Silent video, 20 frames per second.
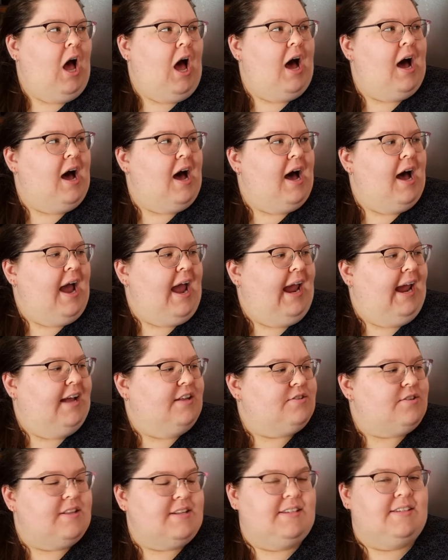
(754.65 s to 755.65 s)

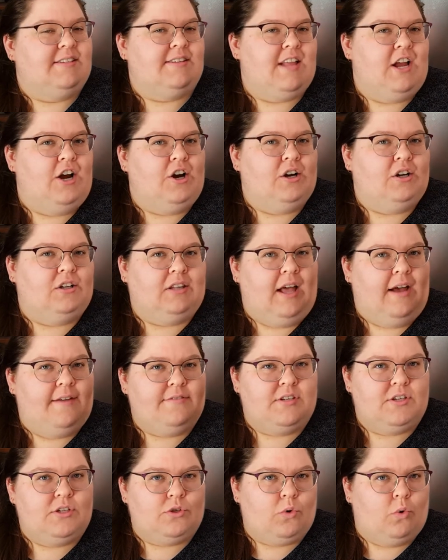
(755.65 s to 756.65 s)
And so this is their
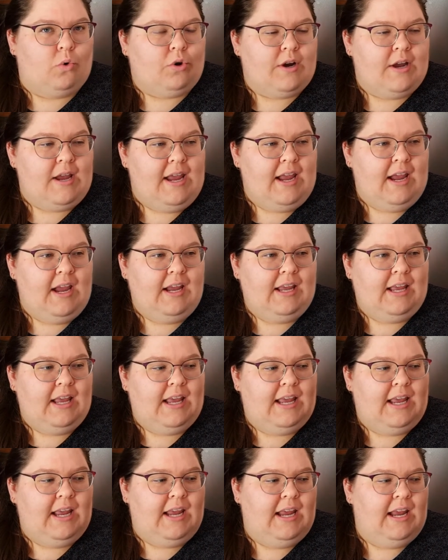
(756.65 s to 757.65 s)
love story.
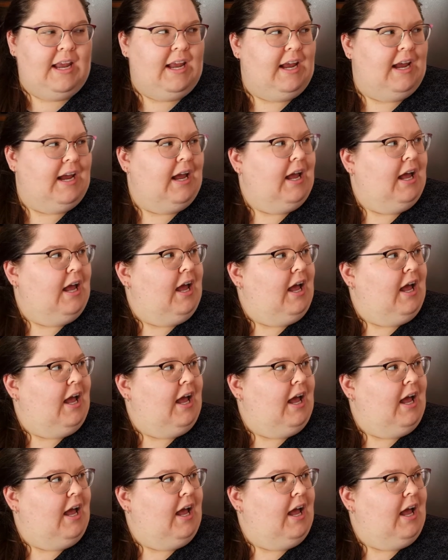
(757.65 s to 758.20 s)
You